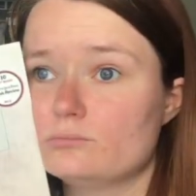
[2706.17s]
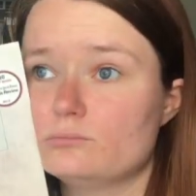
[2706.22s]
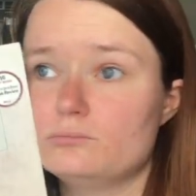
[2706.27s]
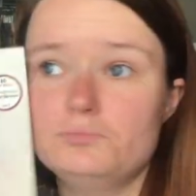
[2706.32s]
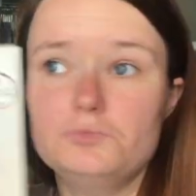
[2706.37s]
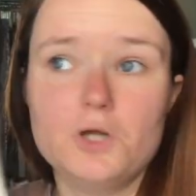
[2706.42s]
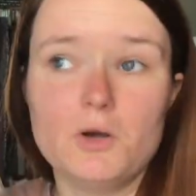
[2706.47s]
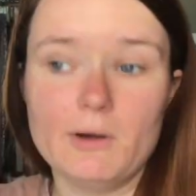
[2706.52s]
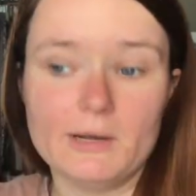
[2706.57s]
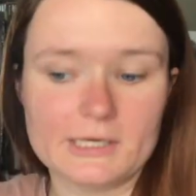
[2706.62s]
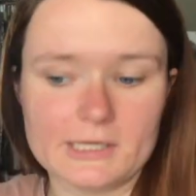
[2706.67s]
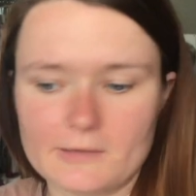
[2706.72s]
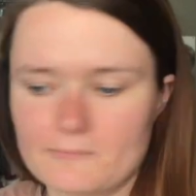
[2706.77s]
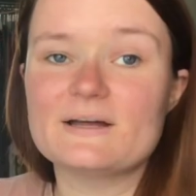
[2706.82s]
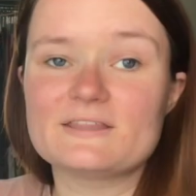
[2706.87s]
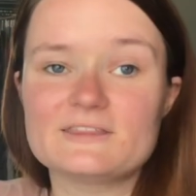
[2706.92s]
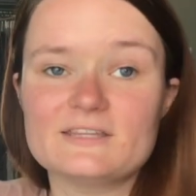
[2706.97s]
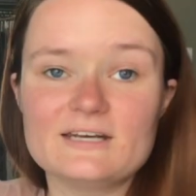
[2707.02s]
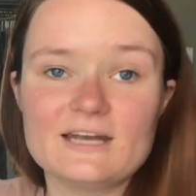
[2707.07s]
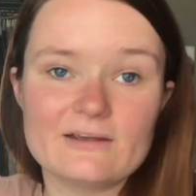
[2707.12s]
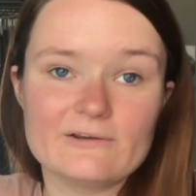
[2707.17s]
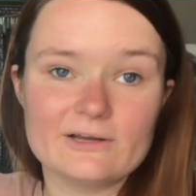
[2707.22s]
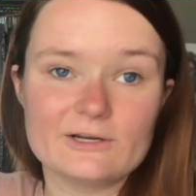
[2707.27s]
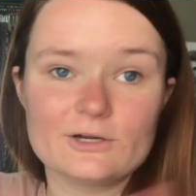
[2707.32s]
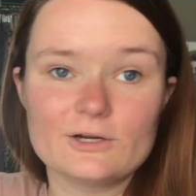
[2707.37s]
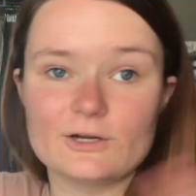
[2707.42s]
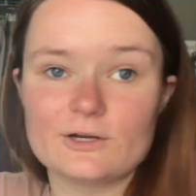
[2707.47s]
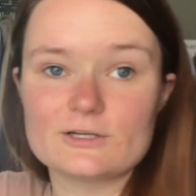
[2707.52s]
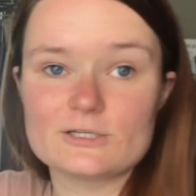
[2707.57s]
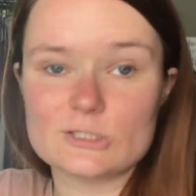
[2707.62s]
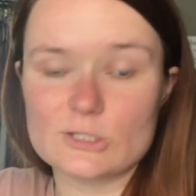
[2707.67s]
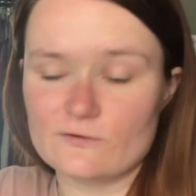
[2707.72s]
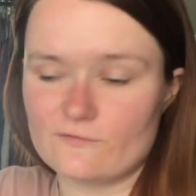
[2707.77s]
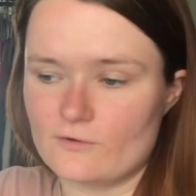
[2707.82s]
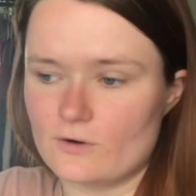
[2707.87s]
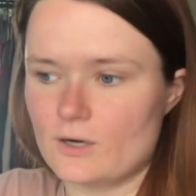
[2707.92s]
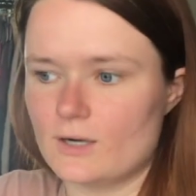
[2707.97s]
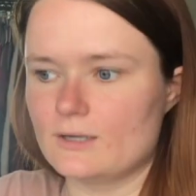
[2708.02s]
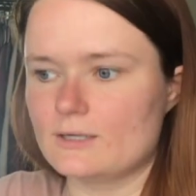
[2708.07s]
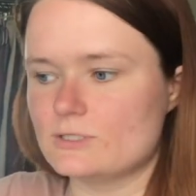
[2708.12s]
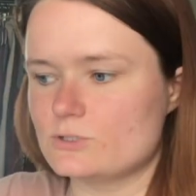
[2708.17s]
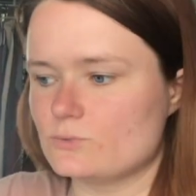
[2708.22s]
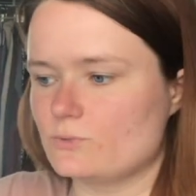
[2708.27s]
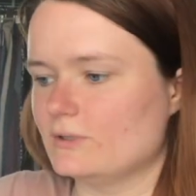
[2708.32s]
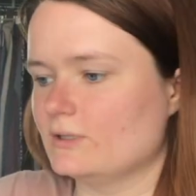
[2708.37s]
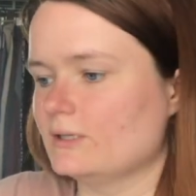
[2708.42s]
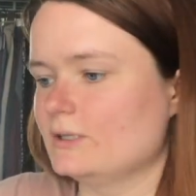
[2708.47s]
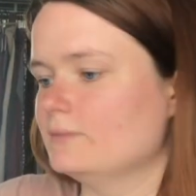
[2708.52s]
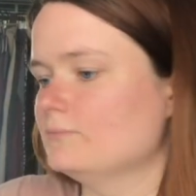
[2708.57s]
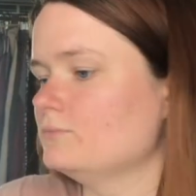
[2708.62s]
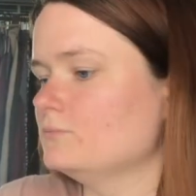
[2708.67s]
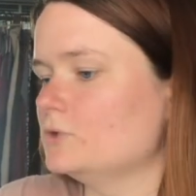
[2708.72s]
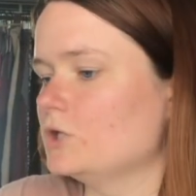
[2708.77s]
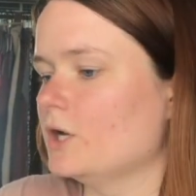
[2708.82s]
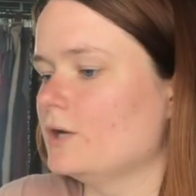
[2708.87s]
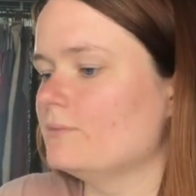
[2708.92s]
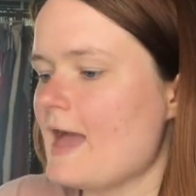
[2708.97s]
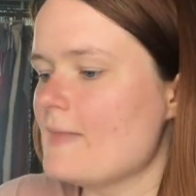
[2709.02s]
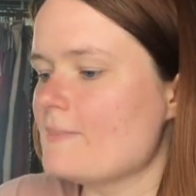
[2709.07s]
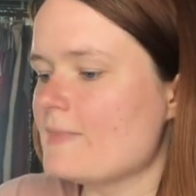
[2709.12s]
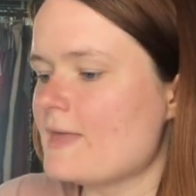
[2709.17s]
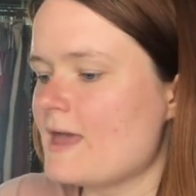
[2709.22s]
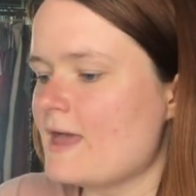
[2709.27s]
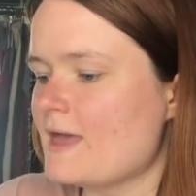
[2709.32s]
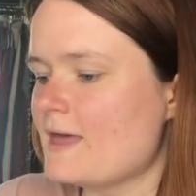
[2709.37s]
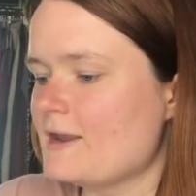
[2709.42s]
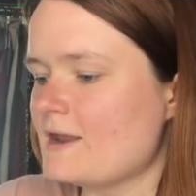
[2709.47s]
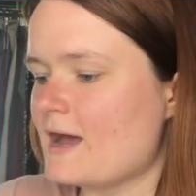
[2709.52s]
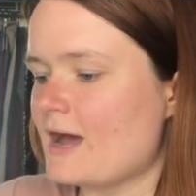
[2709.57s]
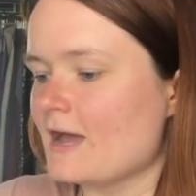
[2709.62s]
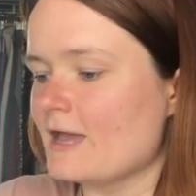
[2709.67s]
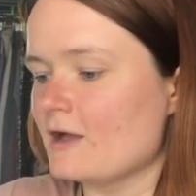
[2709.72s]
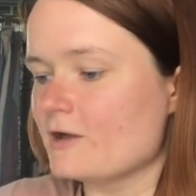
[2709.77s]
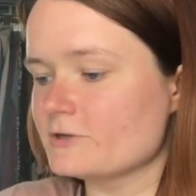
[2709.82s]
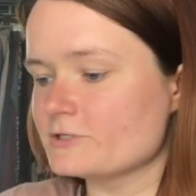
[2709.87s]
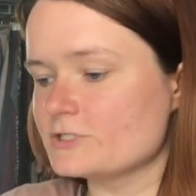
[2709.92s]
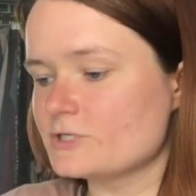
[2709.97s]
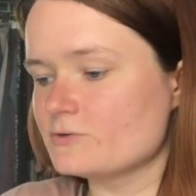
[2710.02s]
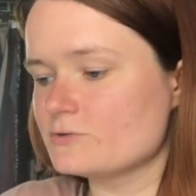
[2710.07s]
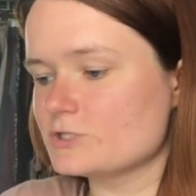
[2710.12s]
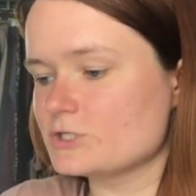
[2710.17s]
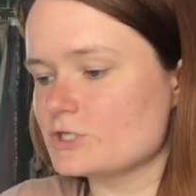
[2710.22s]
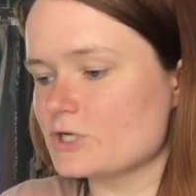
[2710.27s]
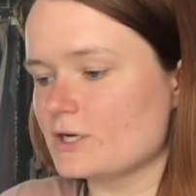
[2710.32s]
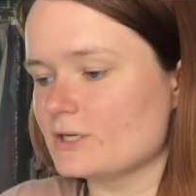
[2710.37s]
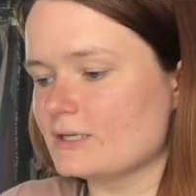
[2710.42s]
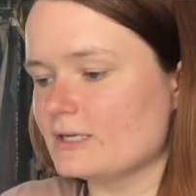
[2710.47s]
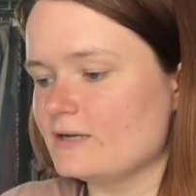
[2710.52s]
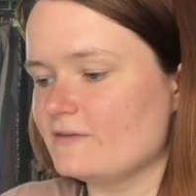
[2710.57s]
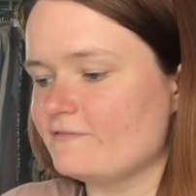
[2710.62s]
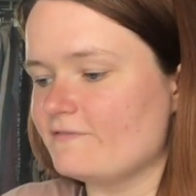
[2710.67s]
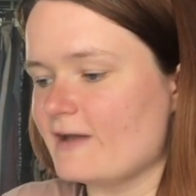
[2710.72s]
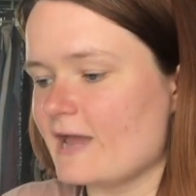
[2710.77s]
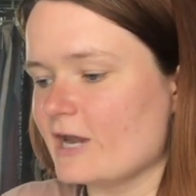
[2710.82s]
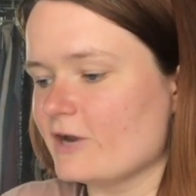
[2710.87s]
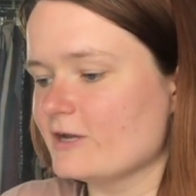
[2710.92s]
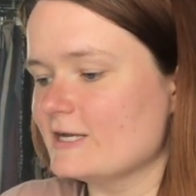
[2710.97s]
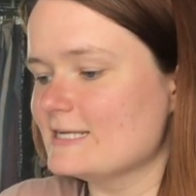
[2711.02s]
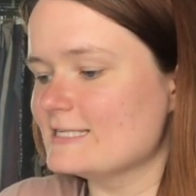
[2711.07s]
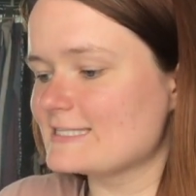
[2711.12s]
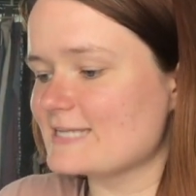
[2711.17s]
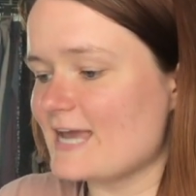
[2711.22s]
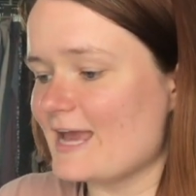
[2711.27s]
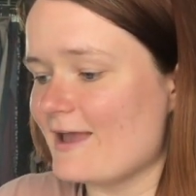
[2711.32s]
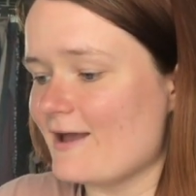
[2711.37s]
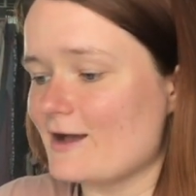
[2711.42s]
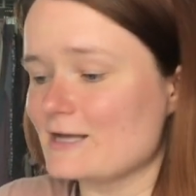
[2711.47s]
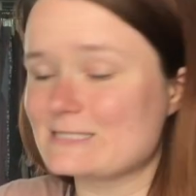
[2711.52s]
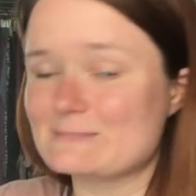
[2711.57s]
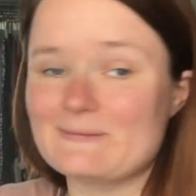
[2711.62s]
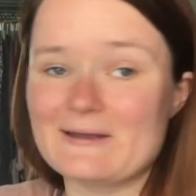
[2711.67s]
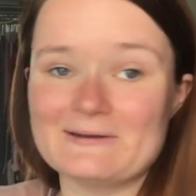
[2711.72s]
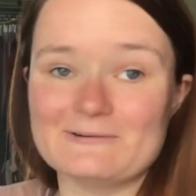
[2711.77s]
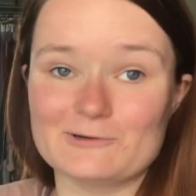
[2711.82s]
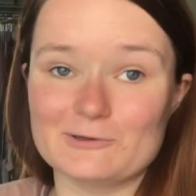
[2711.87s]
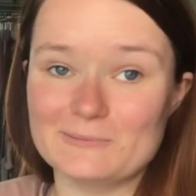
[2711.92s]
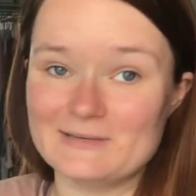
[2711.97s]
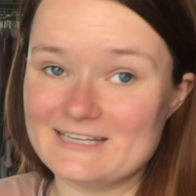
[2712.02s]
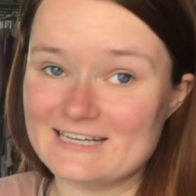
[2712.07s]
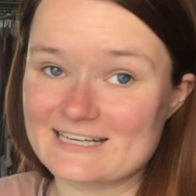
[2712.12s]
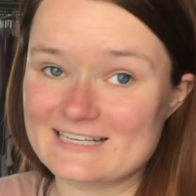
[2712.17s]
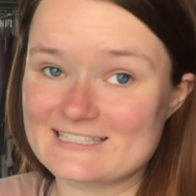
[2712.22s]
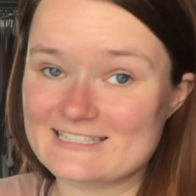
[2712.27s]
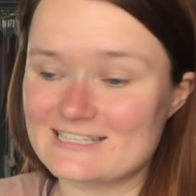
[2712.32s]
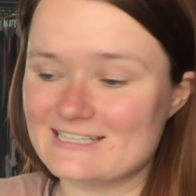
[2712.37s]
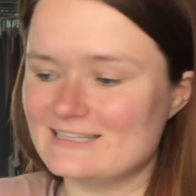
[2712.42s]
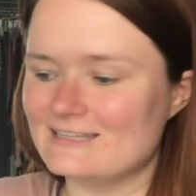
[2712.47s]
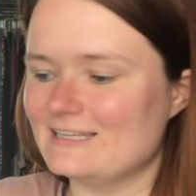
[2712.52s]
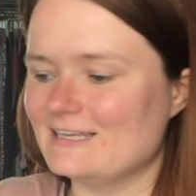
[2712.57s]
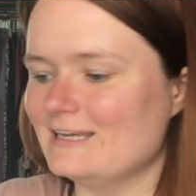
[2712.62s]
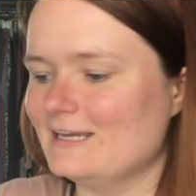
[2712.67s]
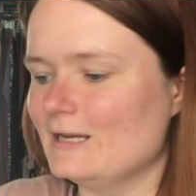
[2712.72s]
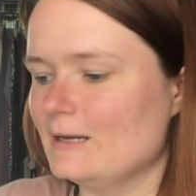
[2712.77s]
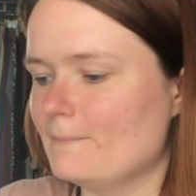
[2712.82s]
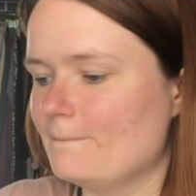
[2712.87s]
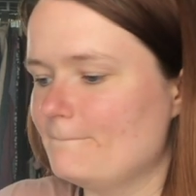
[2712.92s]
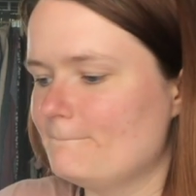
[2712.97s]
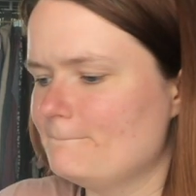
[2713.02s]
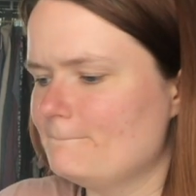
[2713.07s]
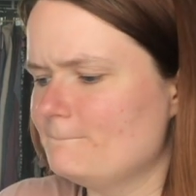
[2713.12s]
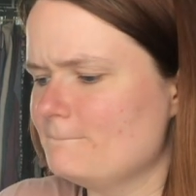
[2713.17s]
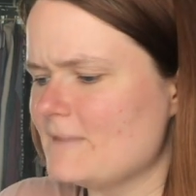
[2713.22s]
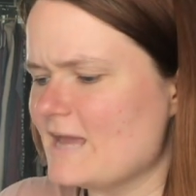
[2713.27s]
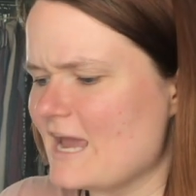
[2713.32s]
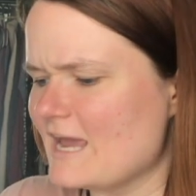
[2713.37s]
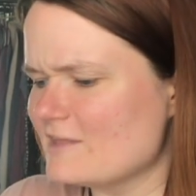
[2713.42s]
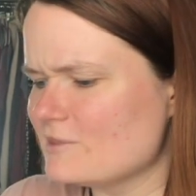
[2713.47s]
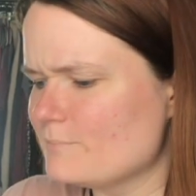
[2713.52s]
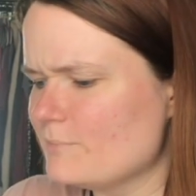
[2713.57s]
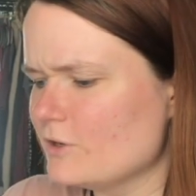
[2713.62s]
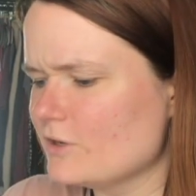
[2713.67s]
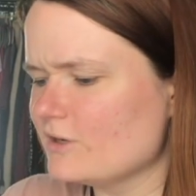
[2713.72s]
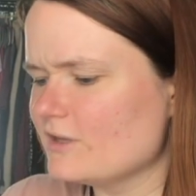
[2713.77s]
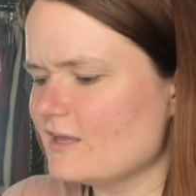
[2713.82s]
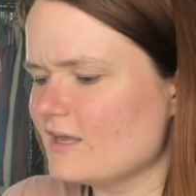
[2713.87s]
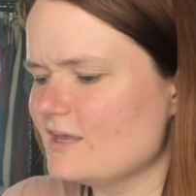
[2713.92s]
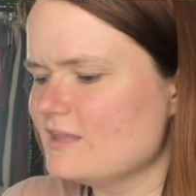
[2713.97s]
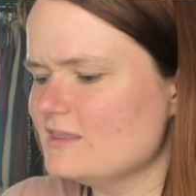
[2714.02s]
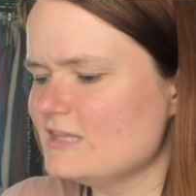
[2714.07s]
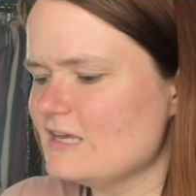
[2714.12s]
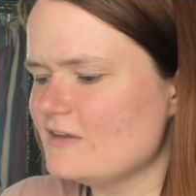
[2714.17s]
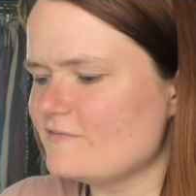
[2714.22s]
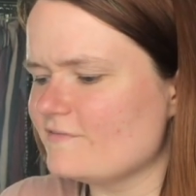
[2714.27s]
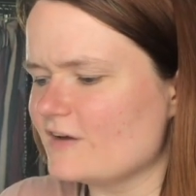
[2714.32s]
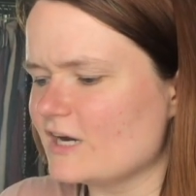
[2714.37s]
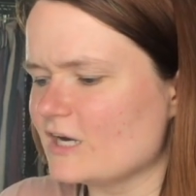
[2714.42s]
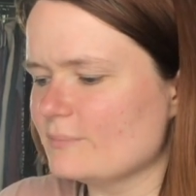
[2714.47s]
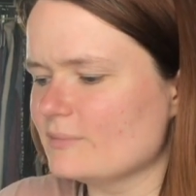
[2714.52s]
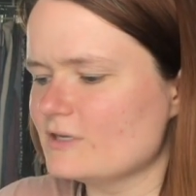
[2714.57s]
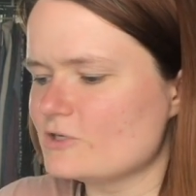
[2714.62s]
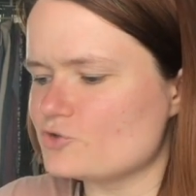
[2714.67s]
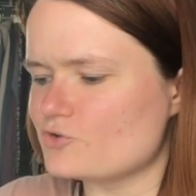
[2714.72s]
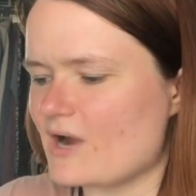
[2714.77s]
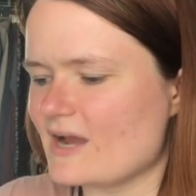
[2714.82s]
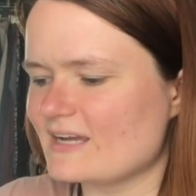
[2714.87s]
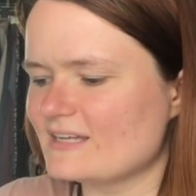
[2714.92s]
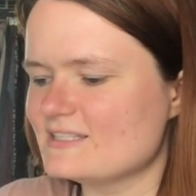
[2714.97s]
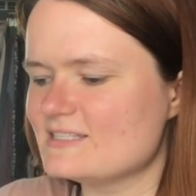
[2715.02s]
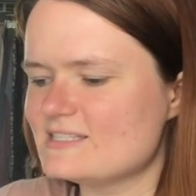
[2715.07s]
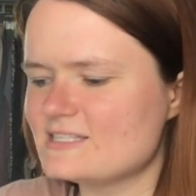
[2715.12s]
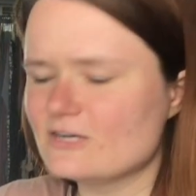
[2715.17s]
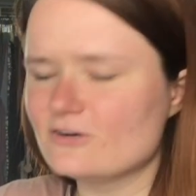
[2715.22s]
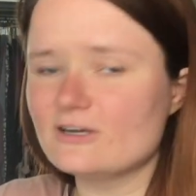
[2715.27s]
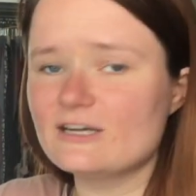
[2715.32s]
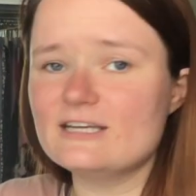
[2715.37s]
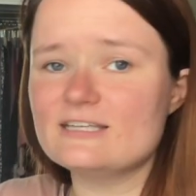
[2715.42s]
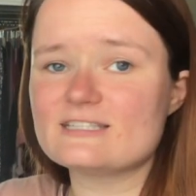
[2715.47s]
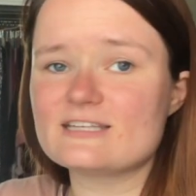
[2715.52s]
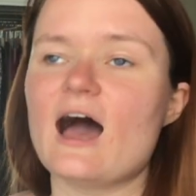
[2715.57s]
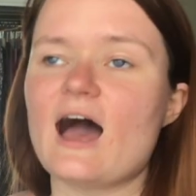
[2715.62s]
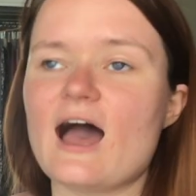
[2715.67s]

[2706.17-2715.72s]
No idea. But the narrator so far is really good. And then I also started Fire in His Chaos by Ruby Dixon, the eighth book in the Fireblood Dragon series.